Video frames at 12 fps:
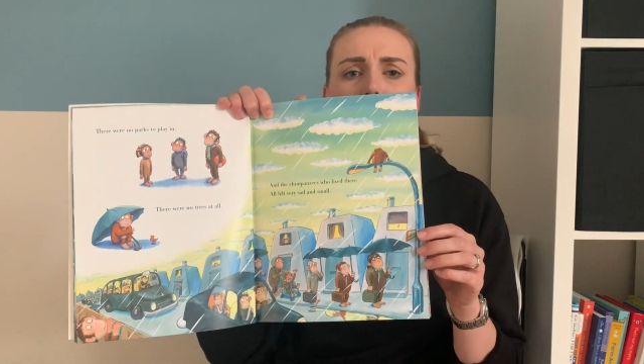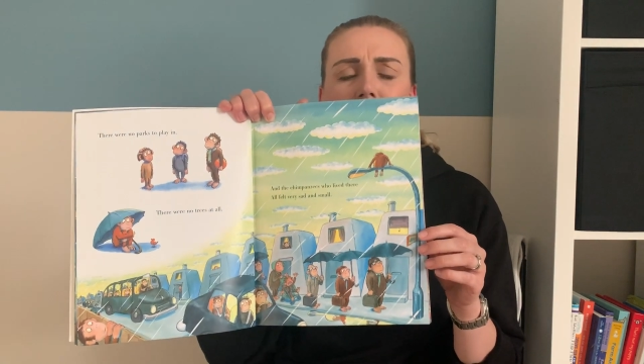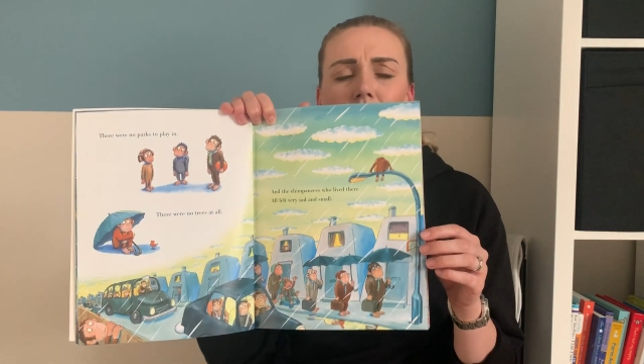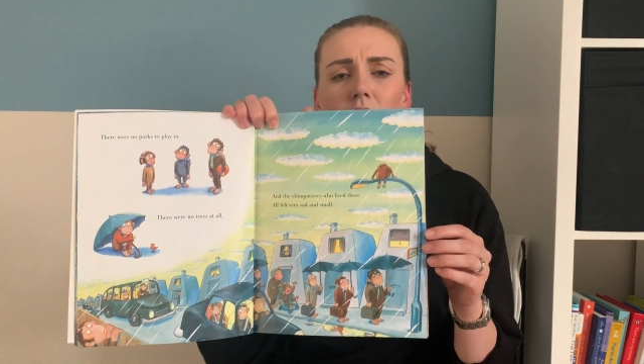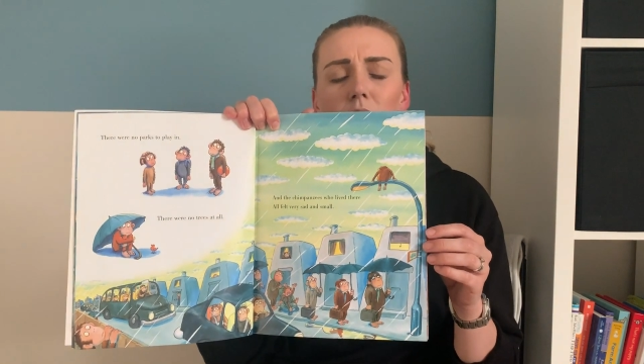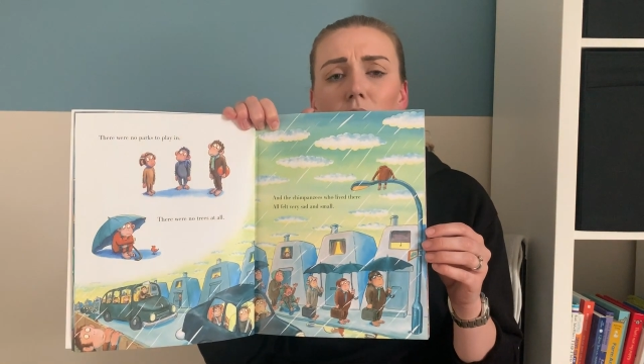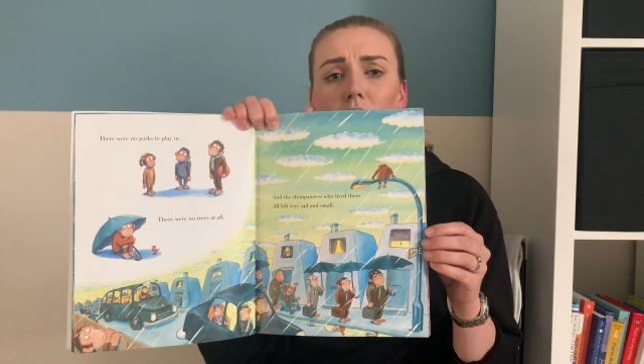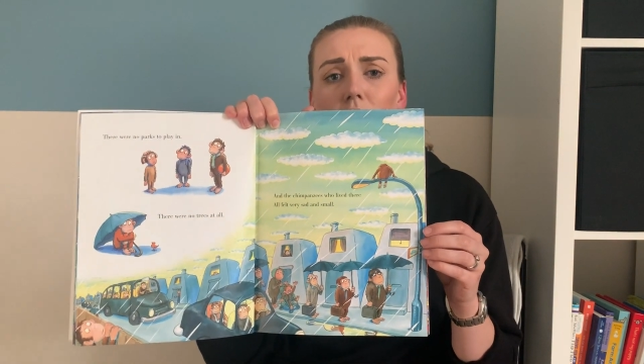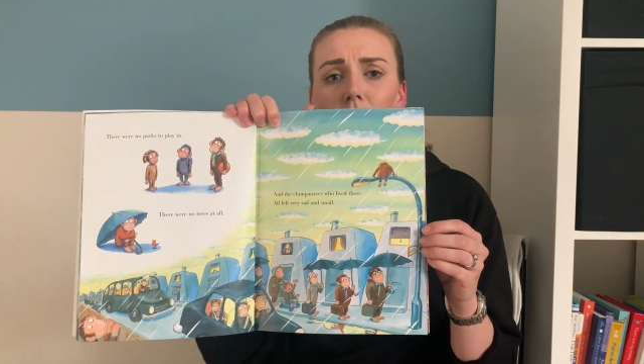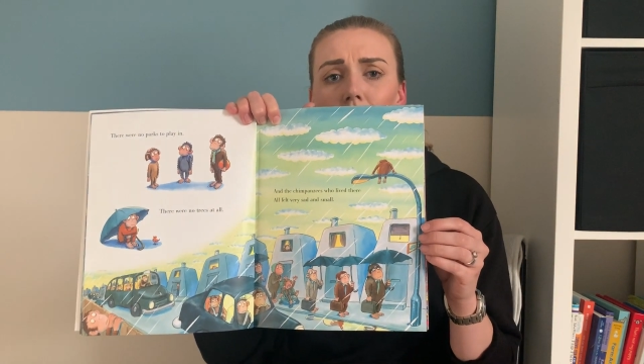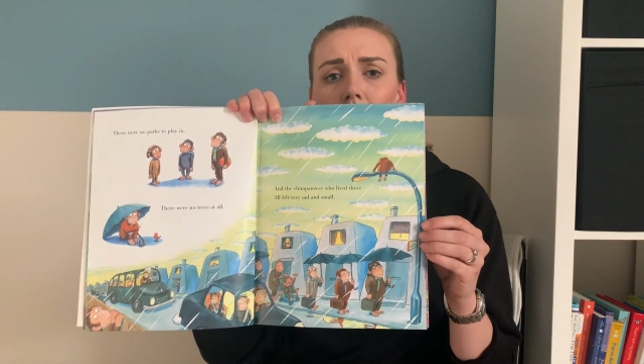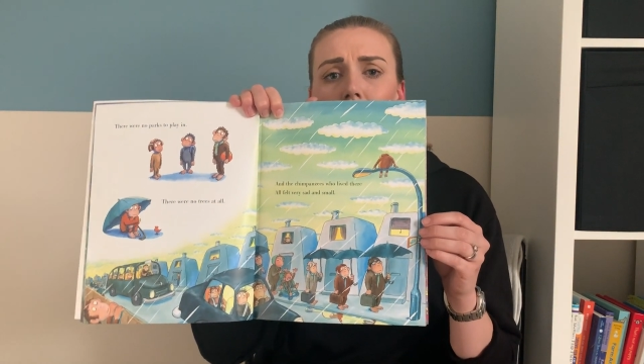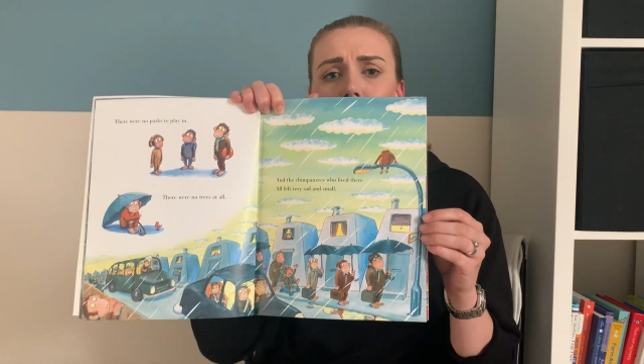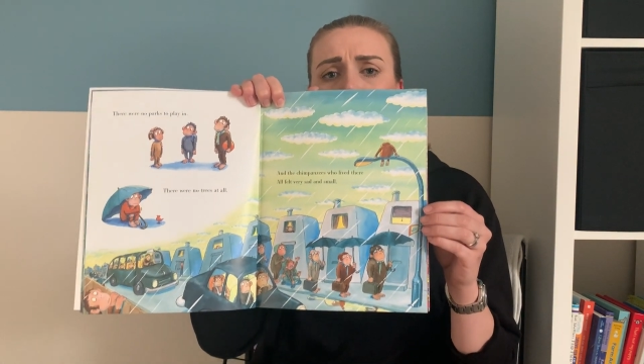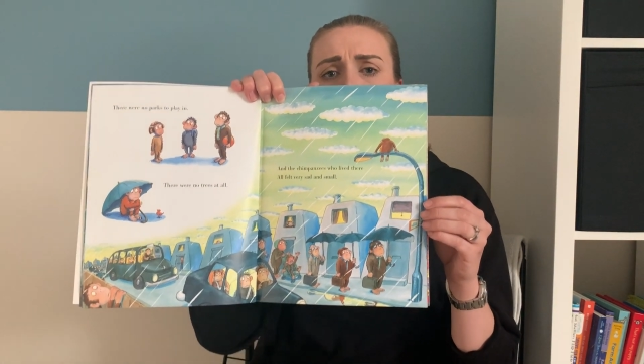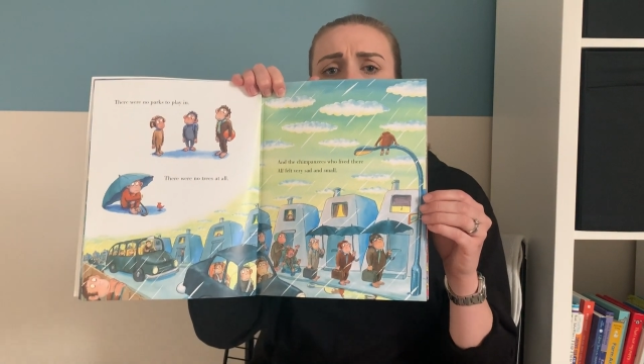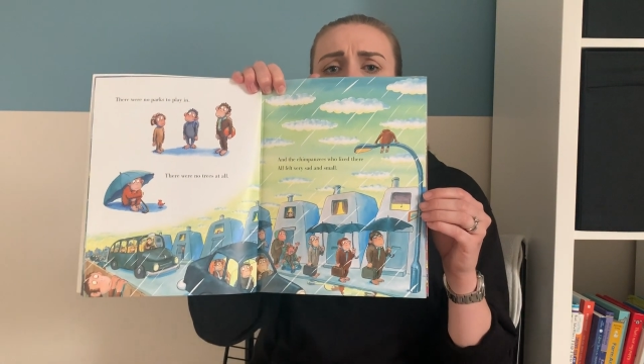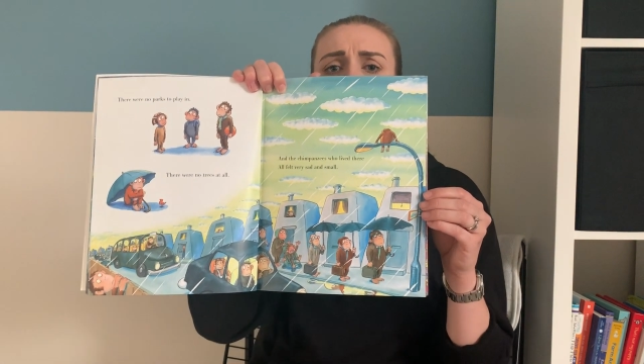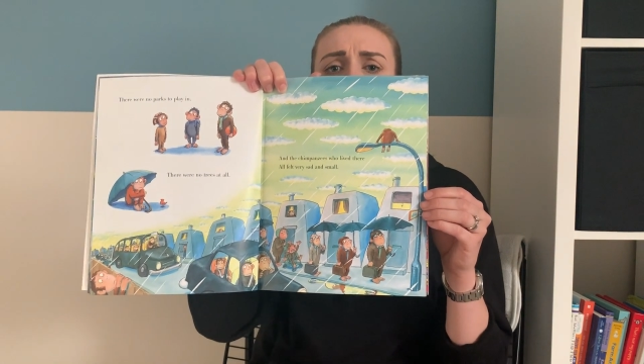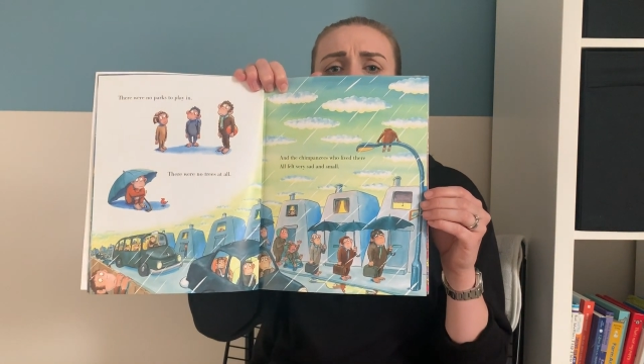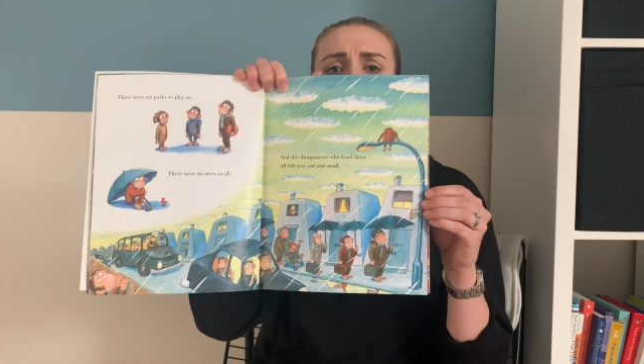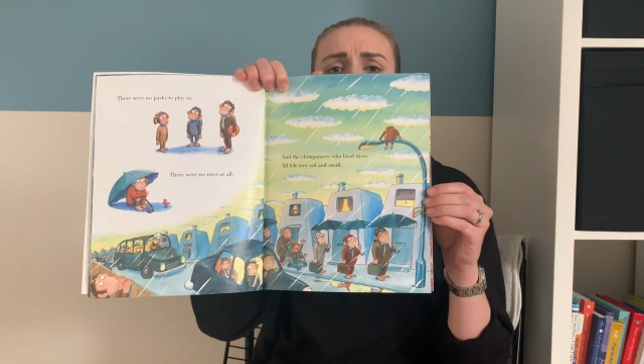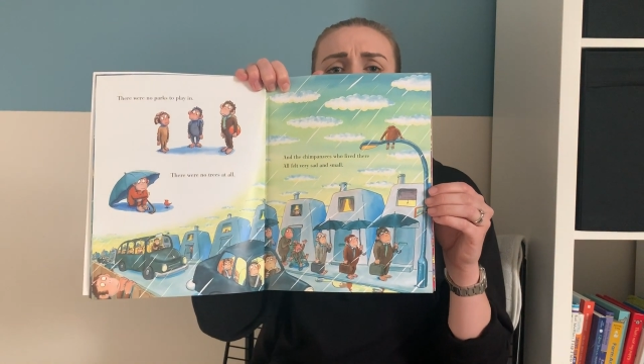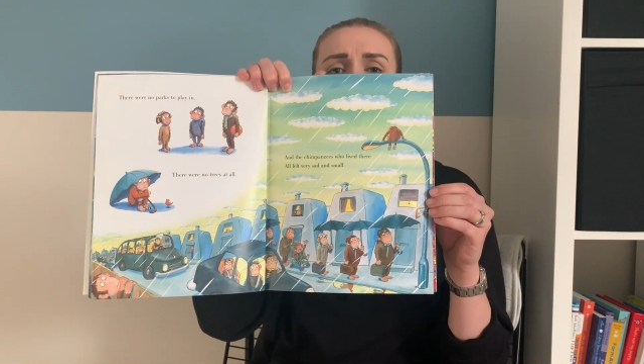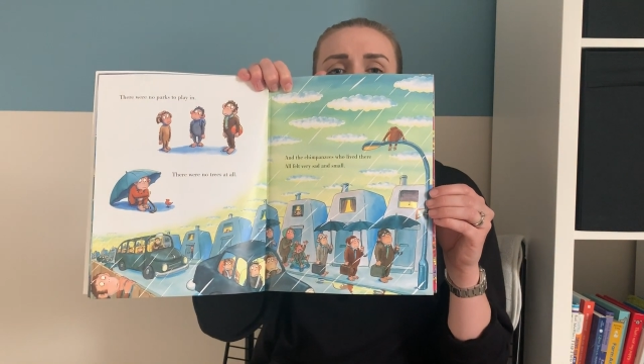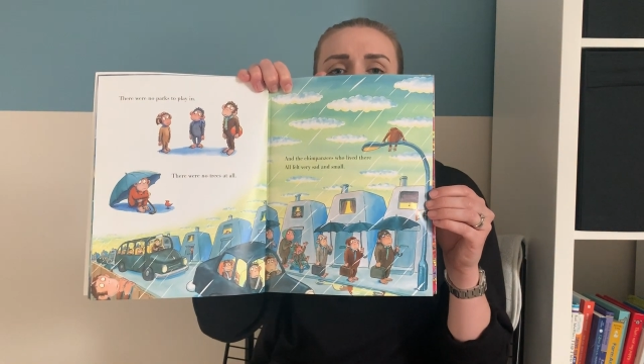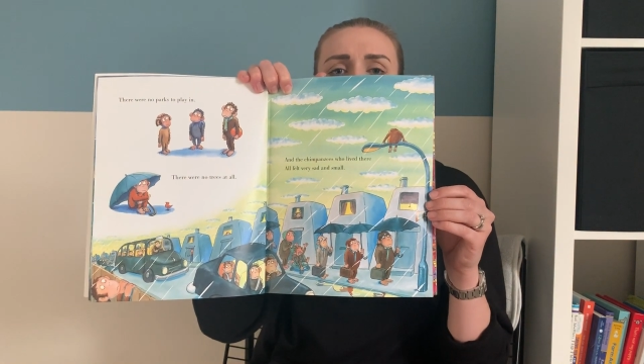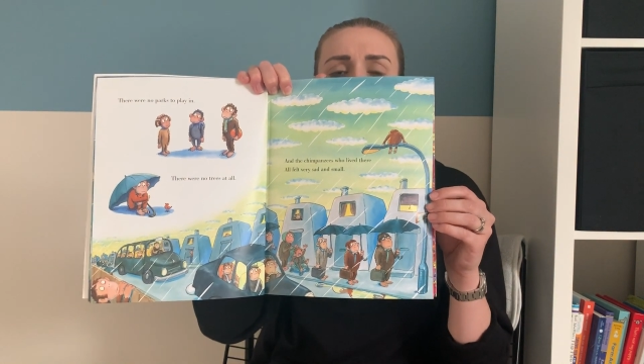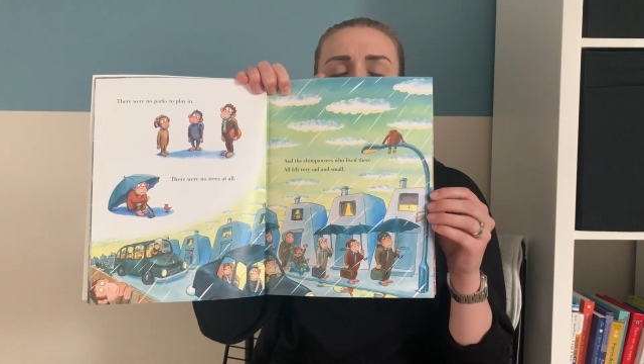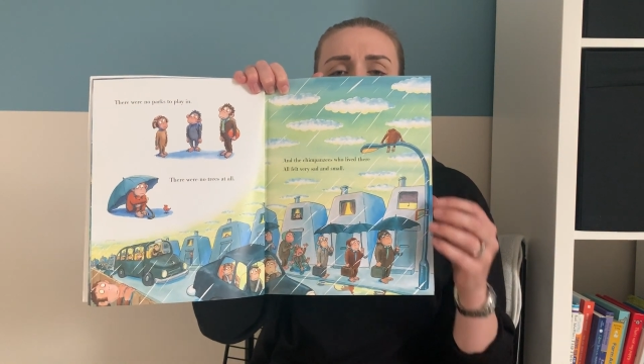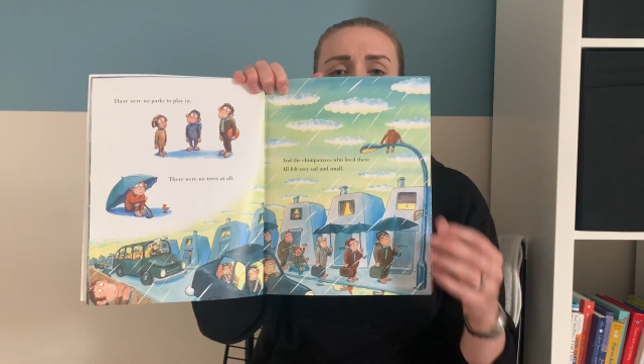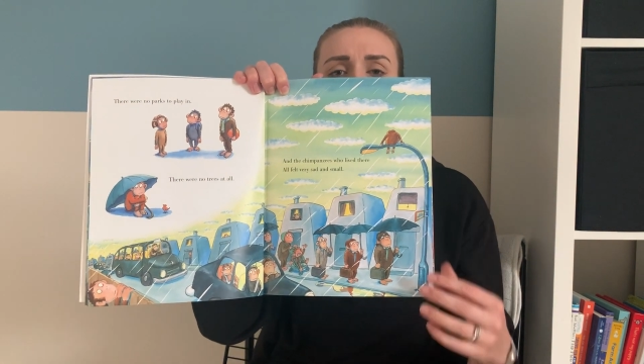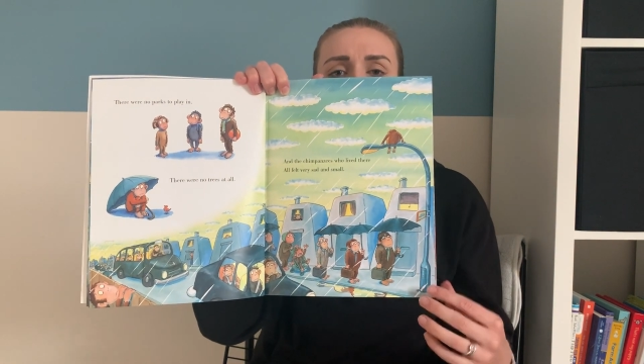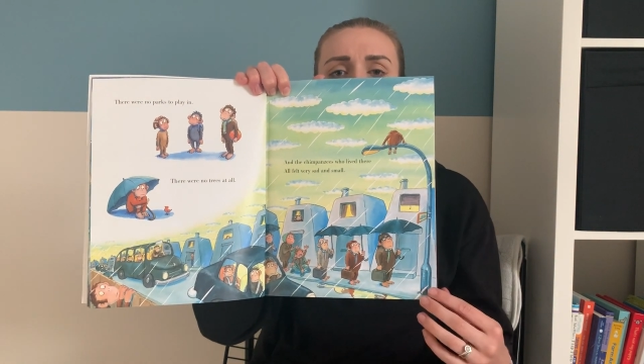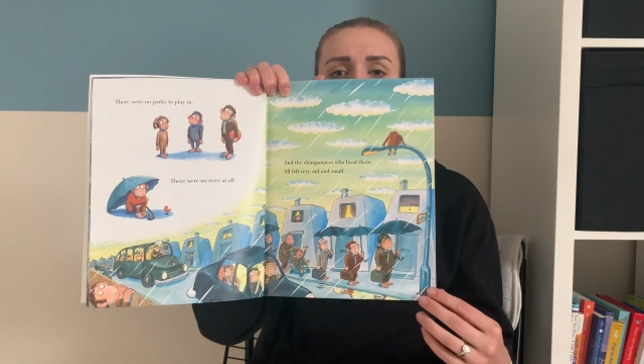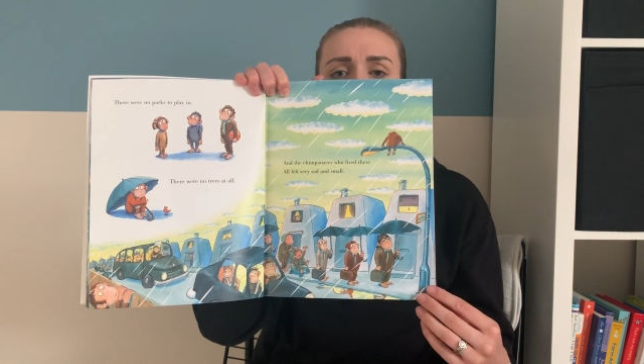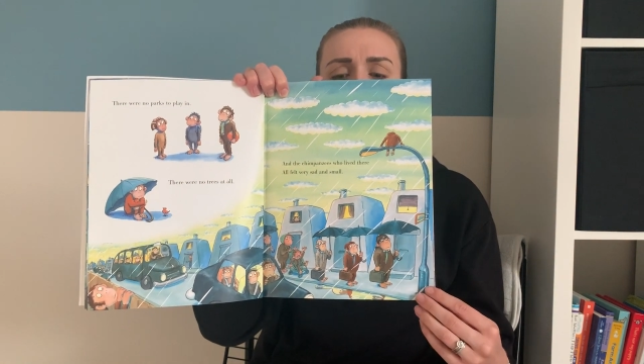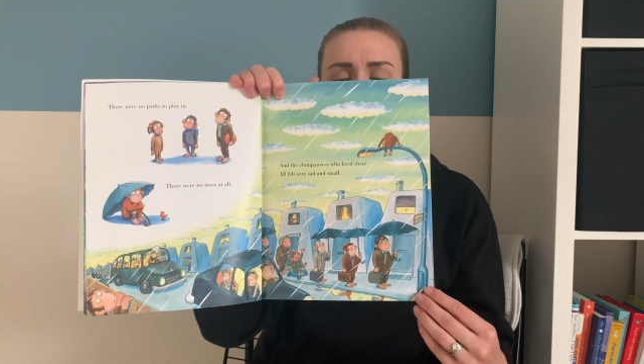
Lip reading: and small. Poor chimpanzees.